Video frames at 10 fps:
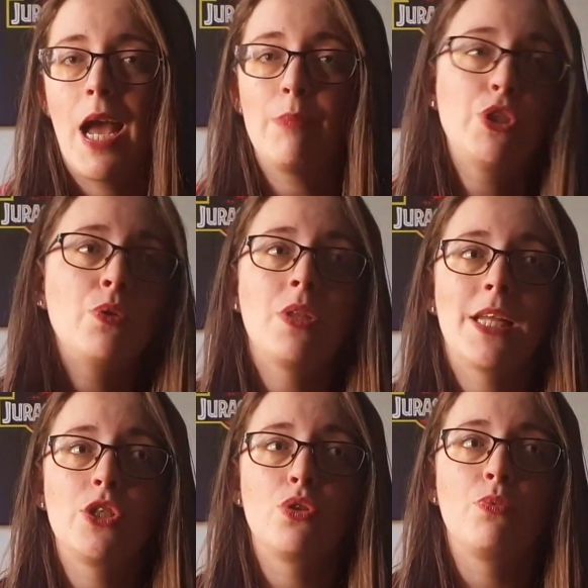I'm sure
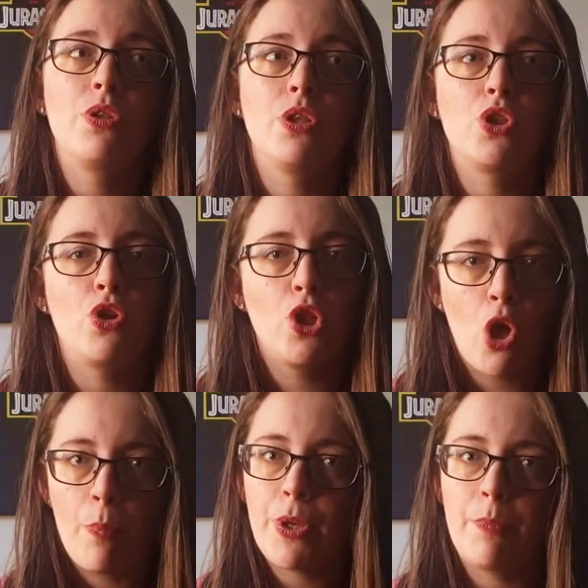that's something that's on a
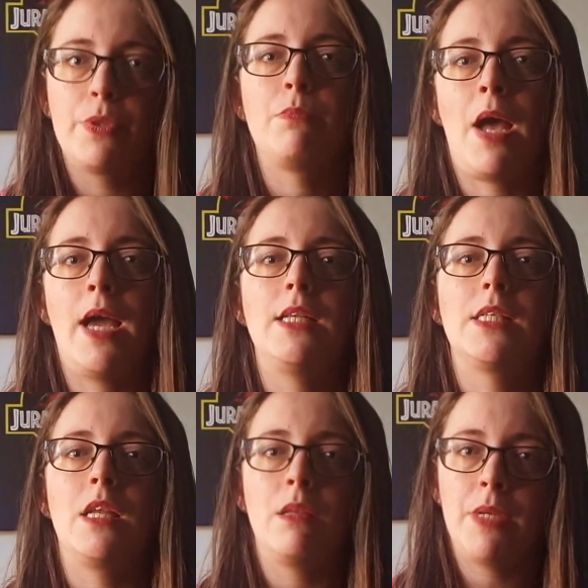lot of people's minds
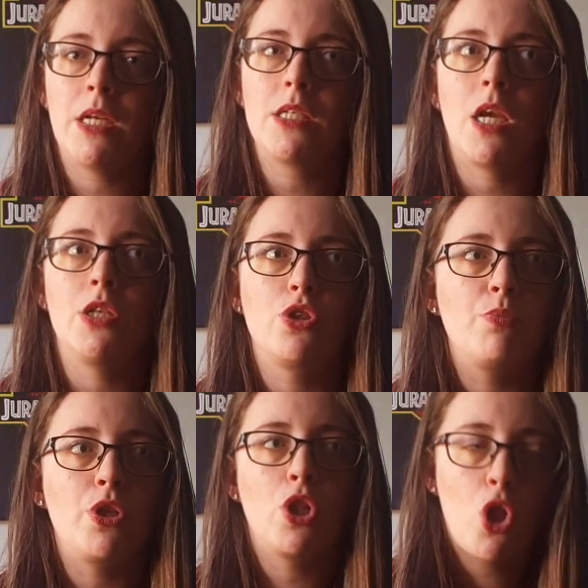at the minute, and
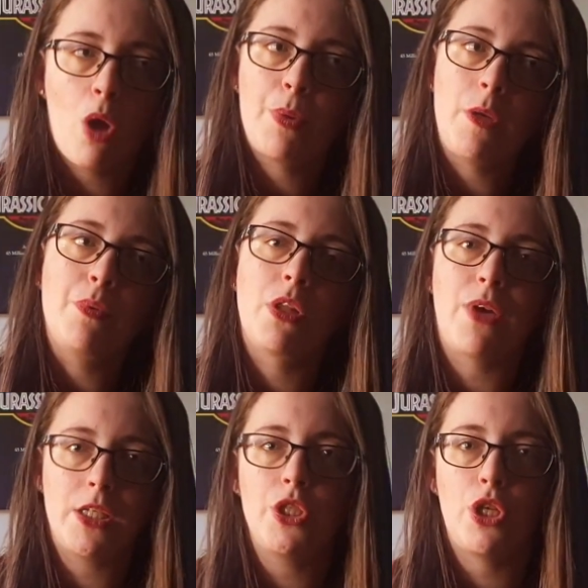something a lot of people have
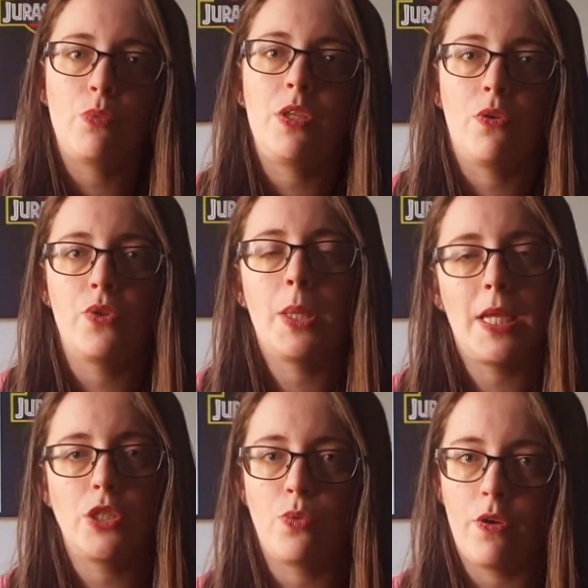had to deal with over the
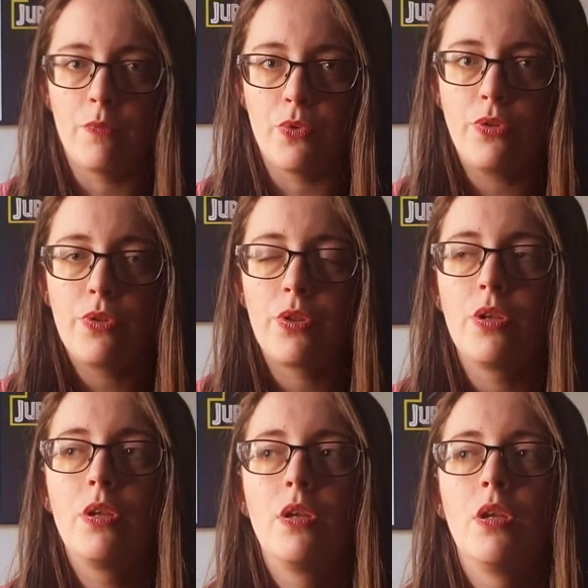last 12 months.
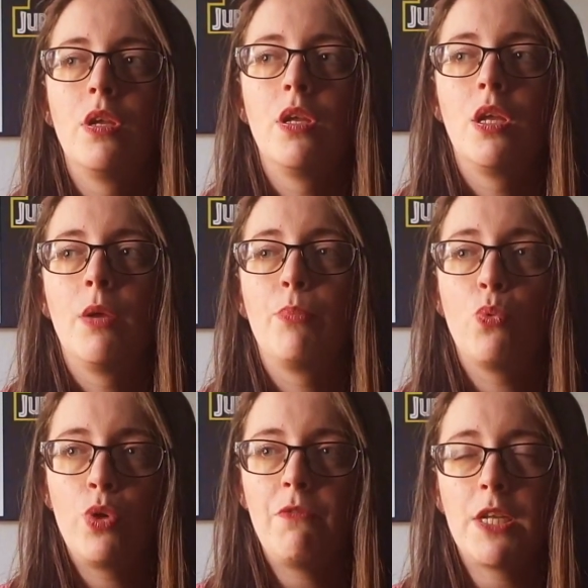
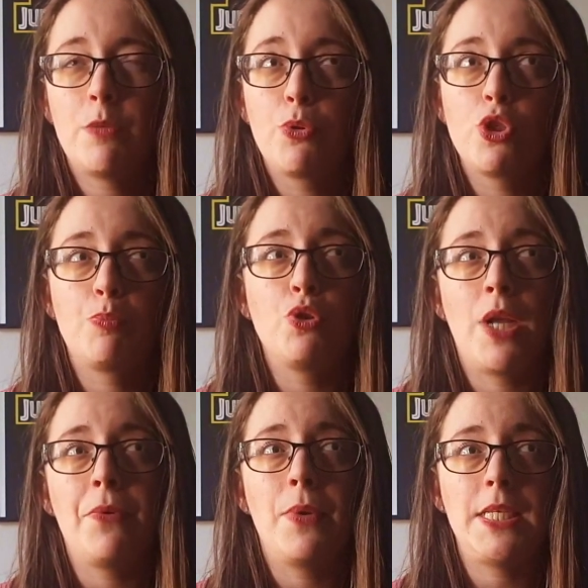But we've had to postpone
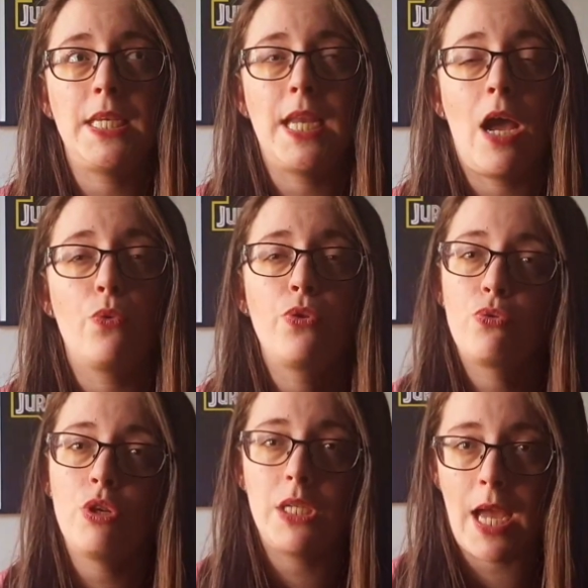our wedding now
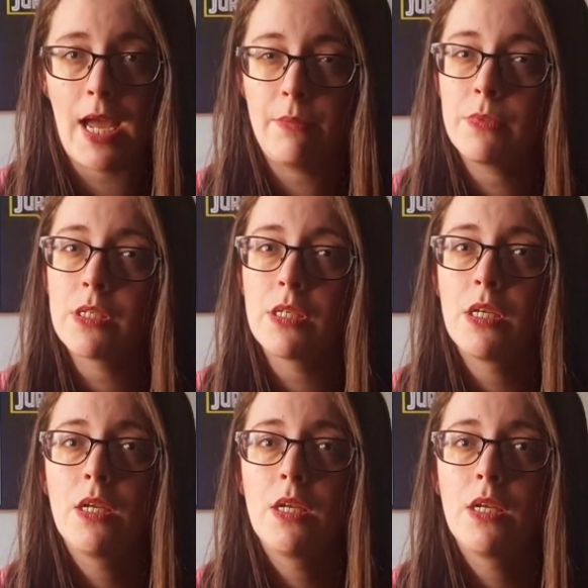3 times.